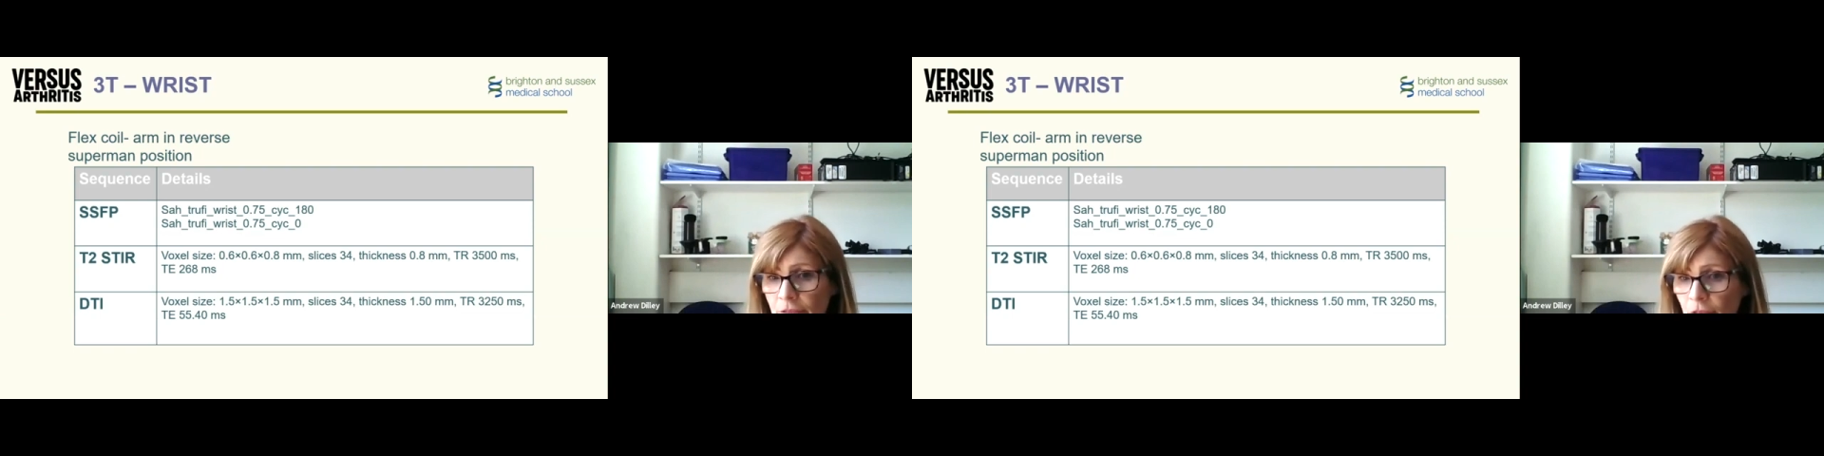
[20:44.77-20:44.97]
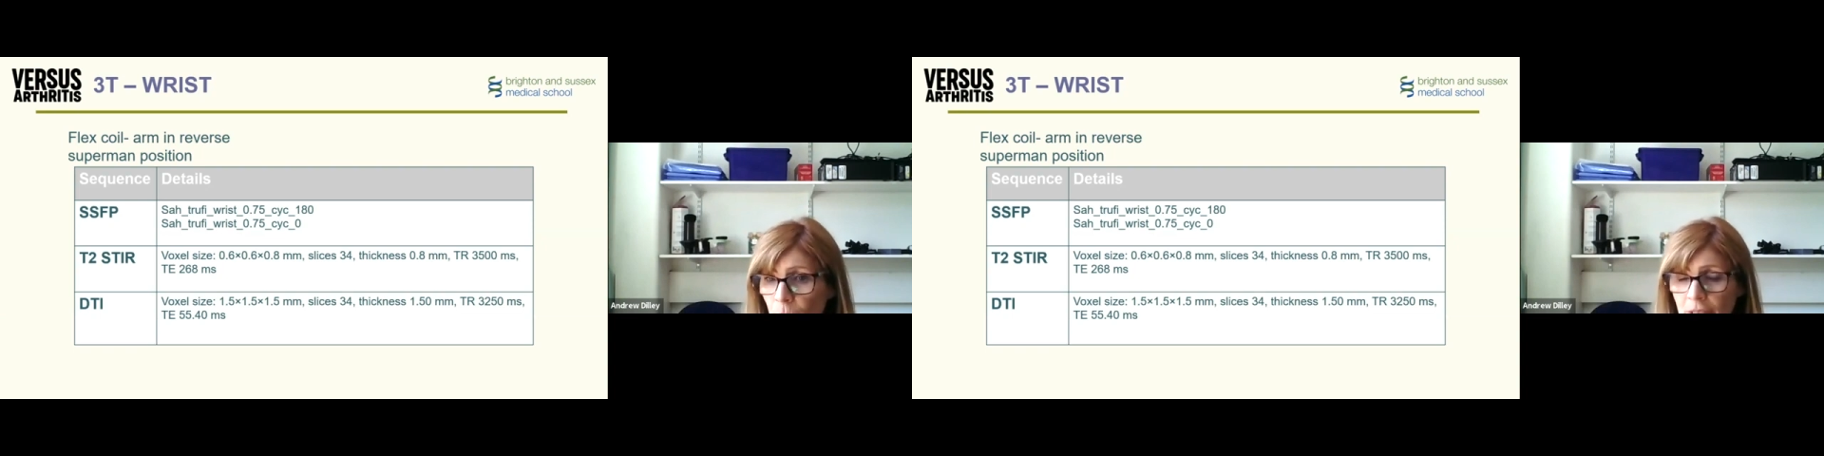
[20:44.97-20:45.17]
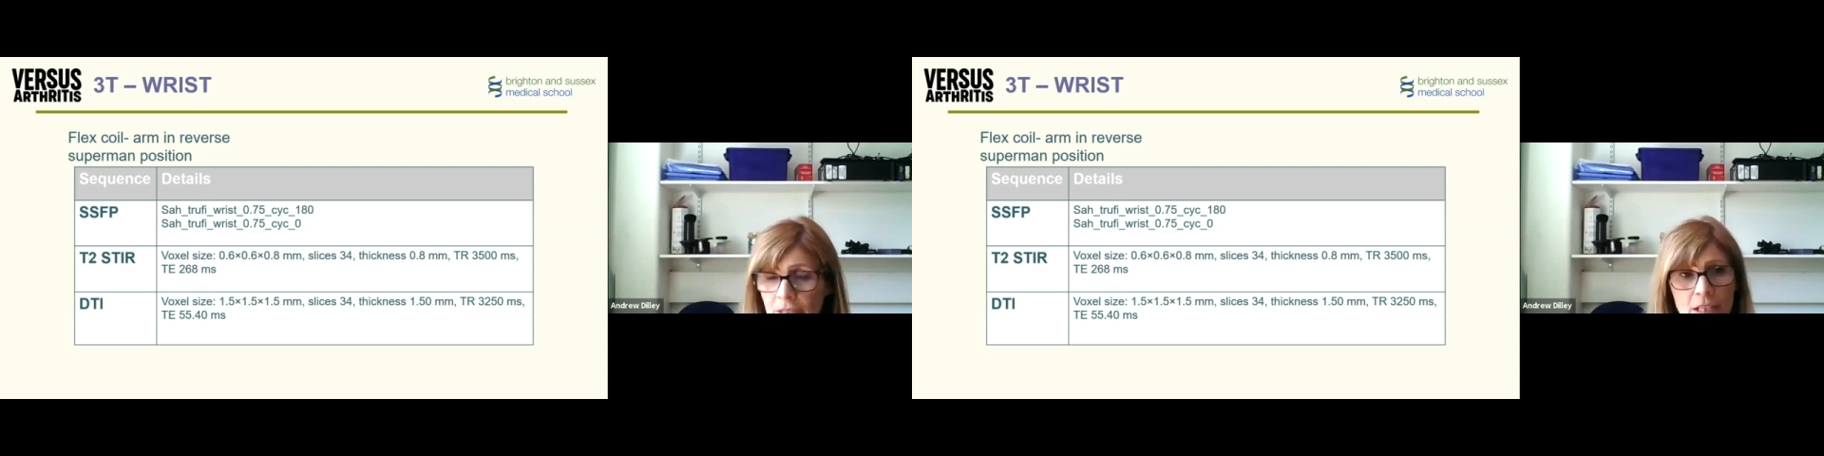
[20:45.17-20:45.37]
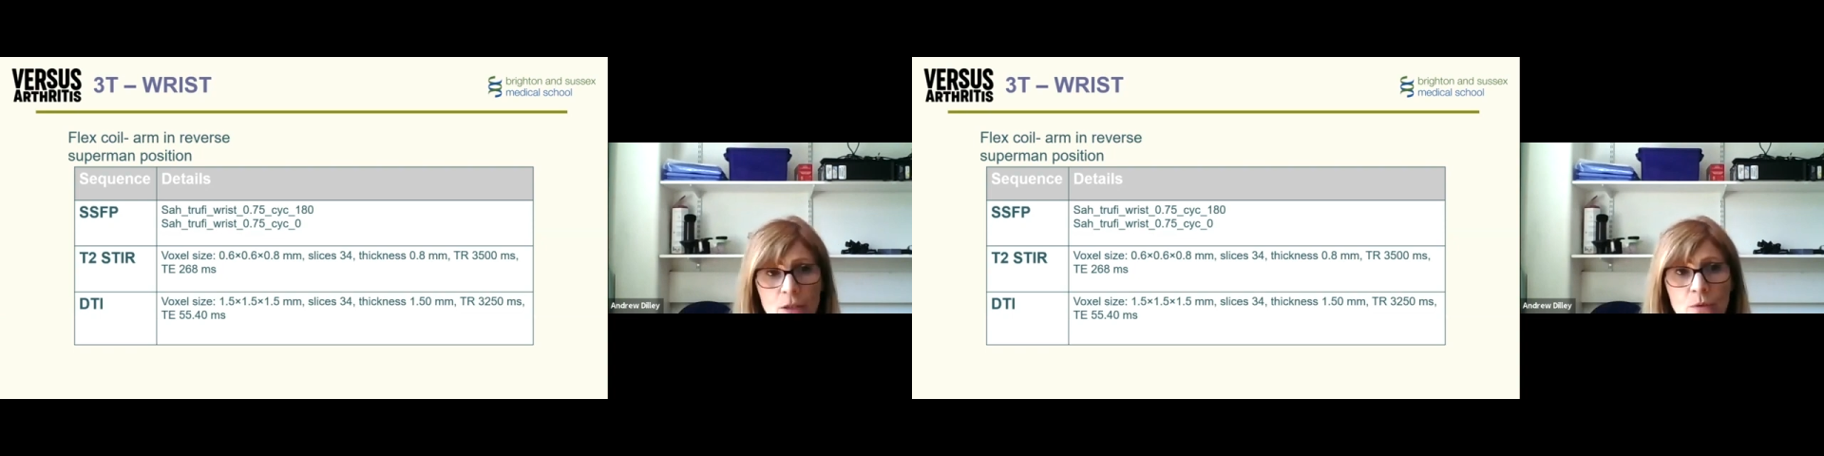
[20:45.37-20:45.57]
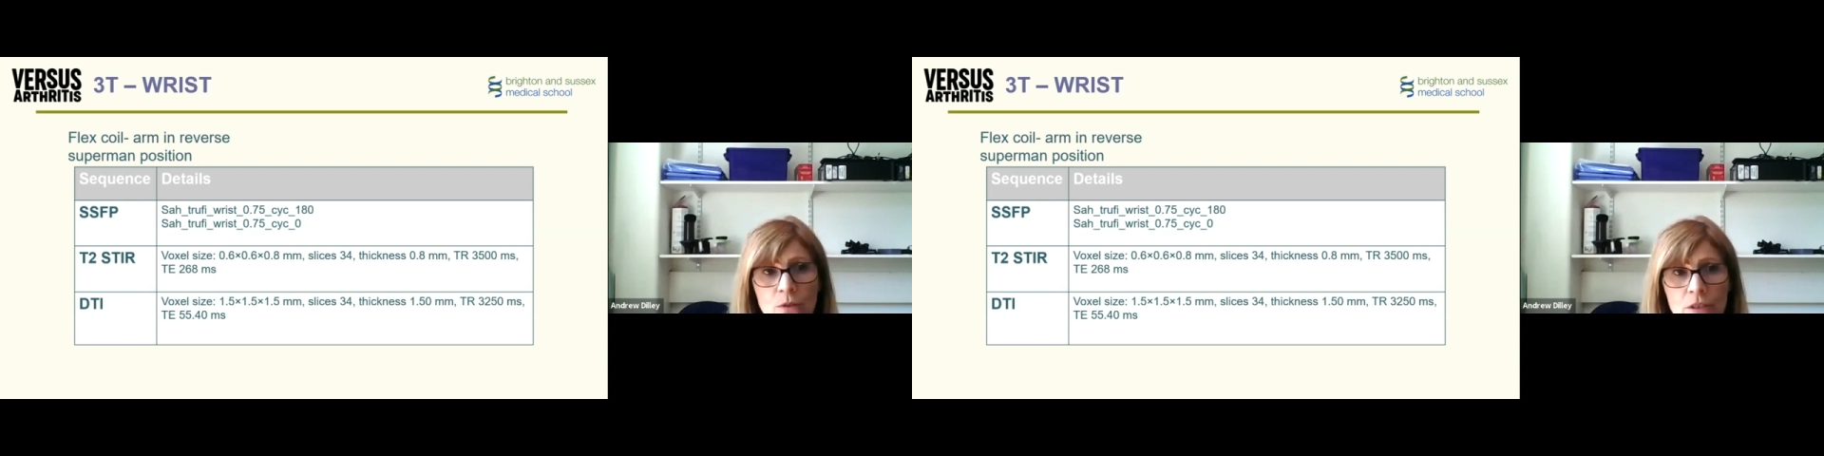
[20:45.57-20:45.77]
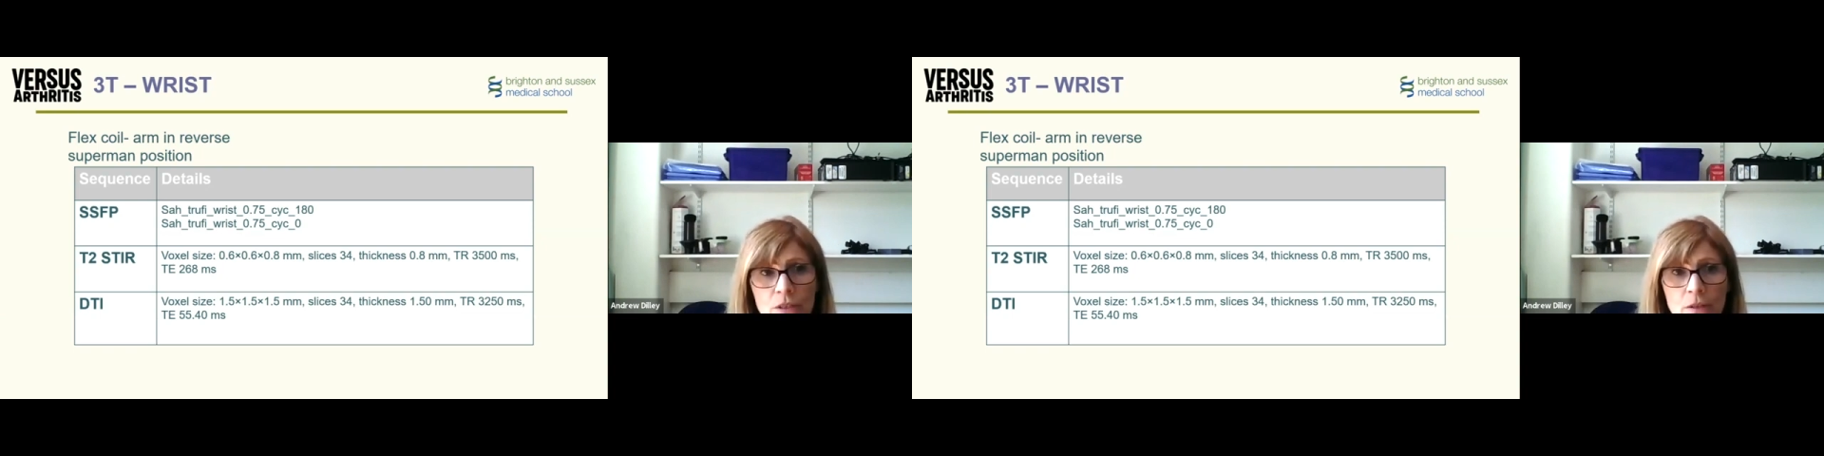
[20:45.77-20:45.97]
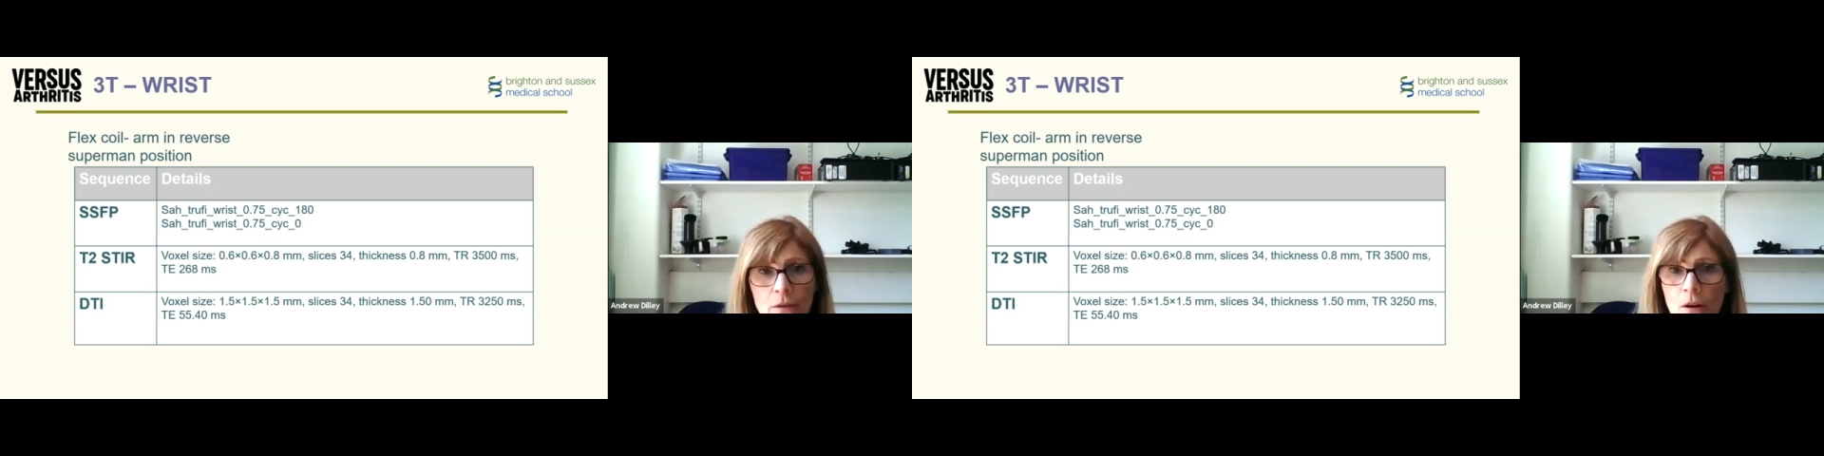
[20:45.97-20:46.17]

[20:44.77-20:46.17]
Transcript: following sequences